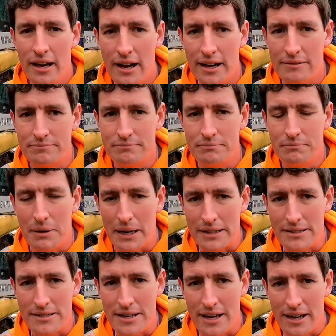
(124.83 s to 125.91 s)

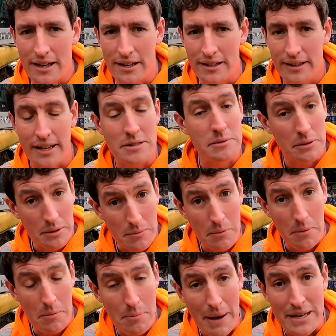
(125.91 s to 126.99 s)
but that's
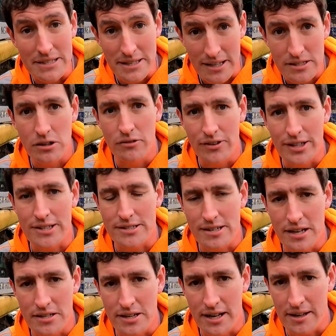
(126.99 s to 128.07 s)
the basics of it
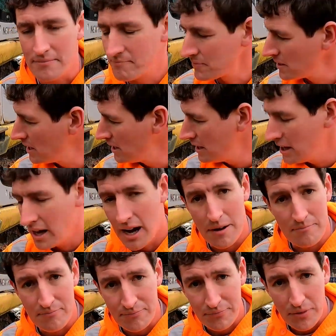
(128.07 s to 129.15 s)
essentially.
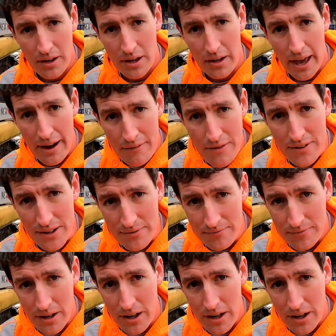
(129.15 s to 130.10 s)
However,